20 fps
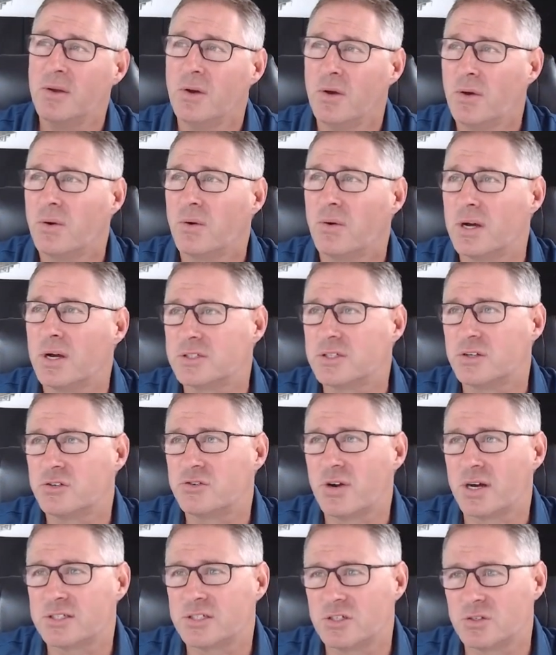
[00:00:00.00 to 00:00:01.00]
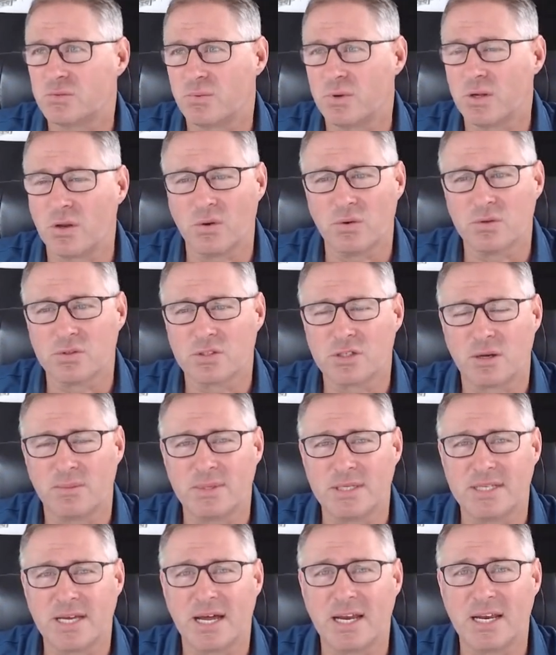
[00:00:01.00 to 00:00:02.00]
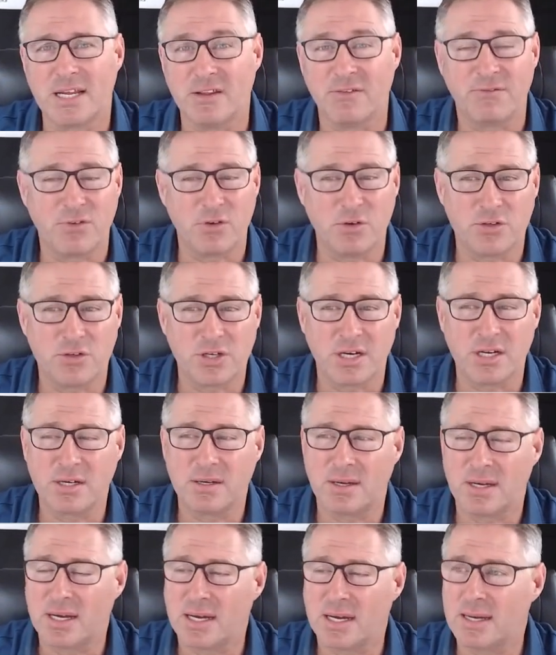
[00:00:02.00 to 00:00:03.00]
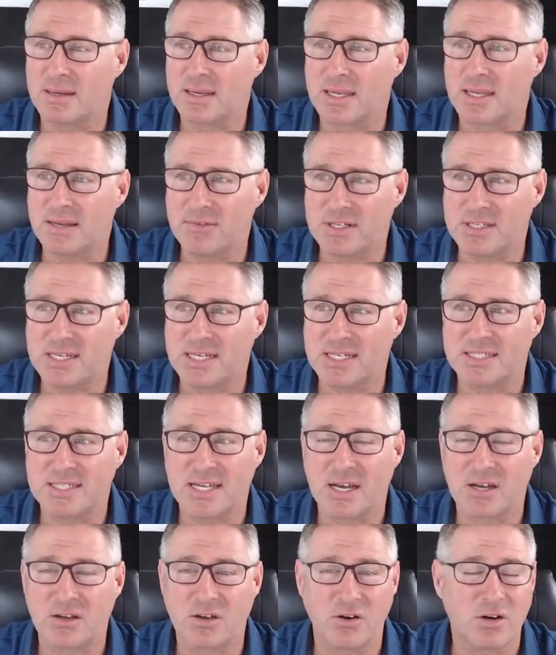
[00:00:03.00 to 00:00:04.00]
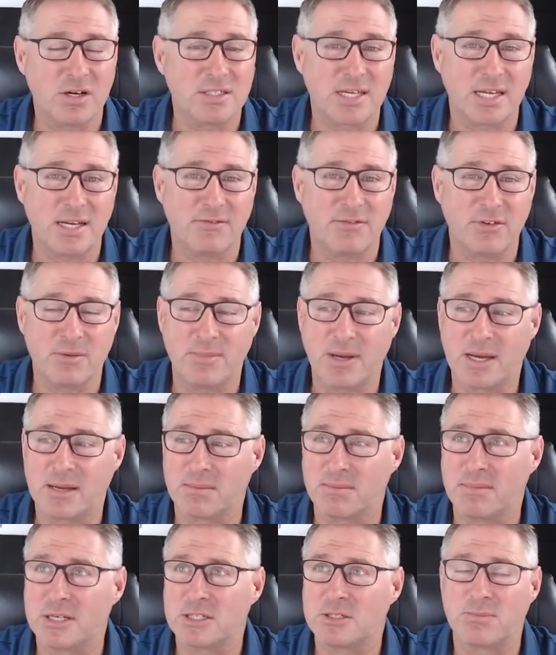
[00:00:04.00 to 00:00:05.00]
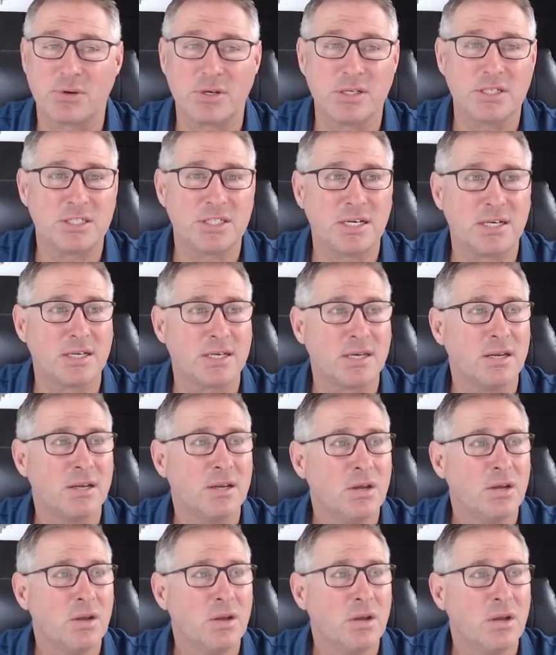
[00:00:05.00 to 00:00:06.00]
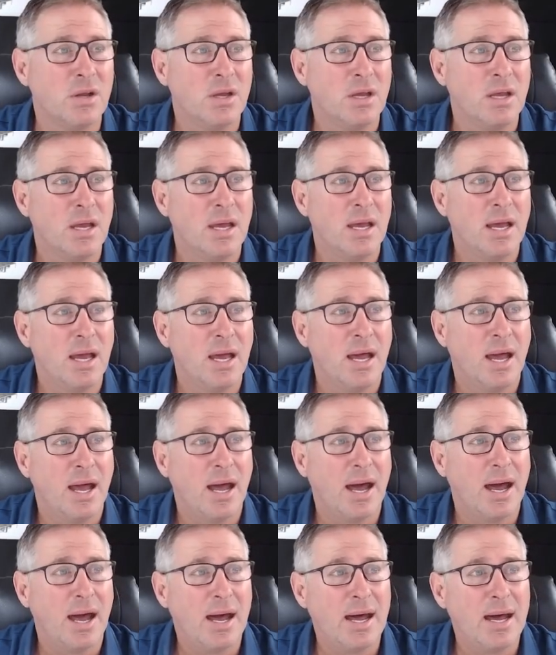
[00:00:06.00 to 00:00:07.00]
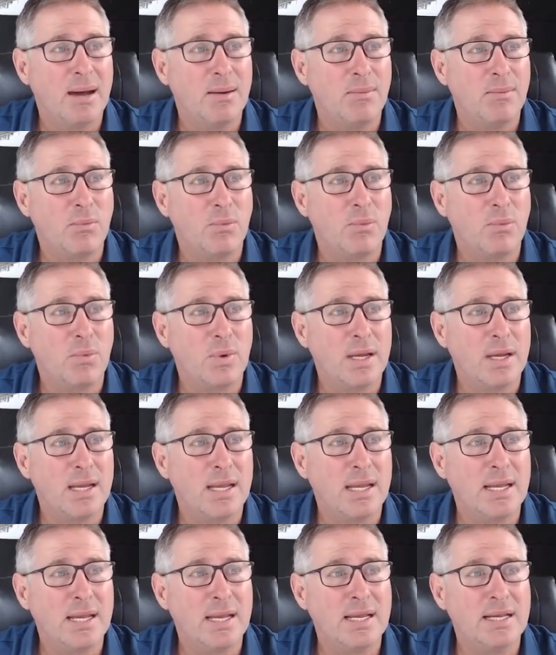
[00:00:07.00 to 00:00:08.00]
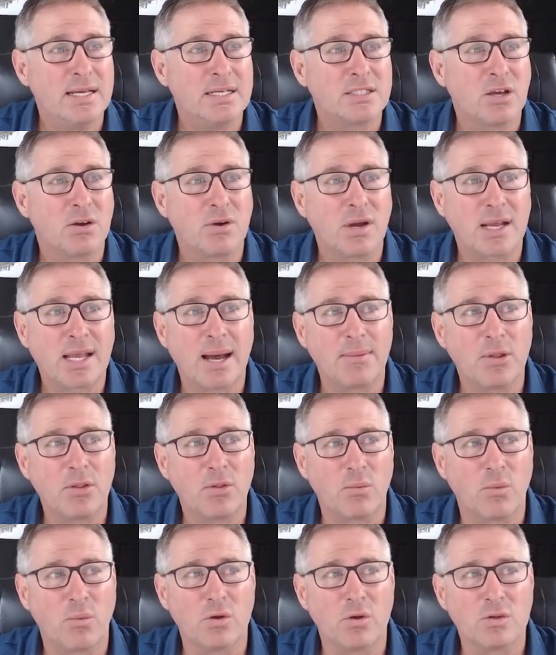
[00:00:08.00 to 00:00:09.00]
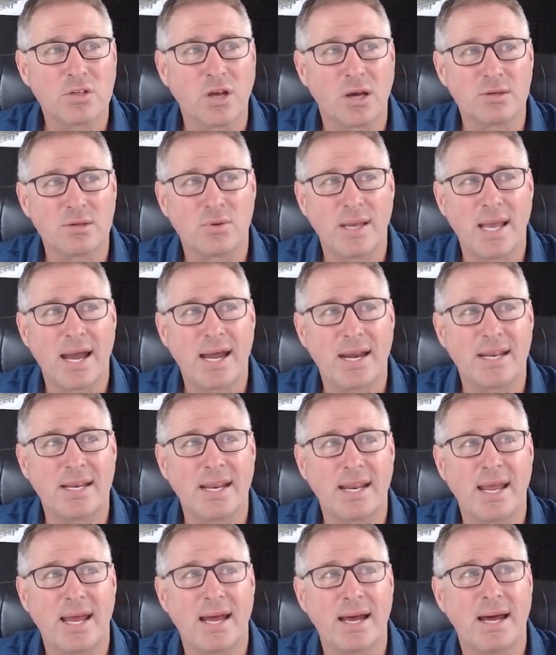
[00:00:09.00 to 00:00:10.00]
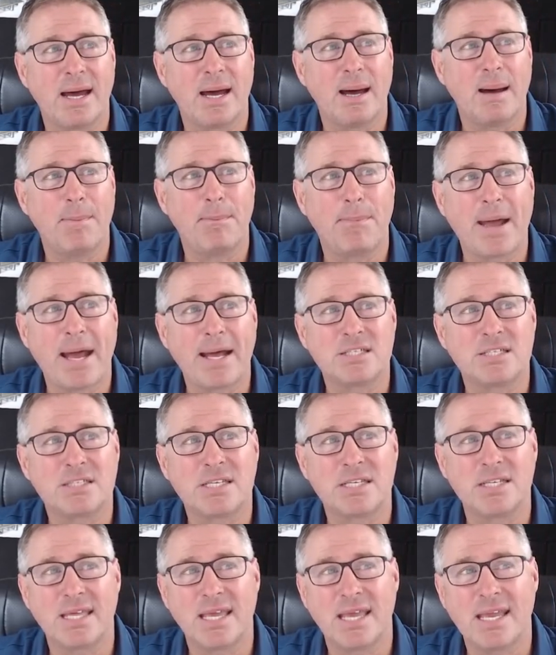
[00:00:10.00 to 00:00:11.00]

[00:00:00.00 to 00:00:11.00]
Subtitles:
All right. So trusses will also be done in the future. Give it a test out, guys. Any feedback, much appreciated. So a couple of the wall types we added, battens to the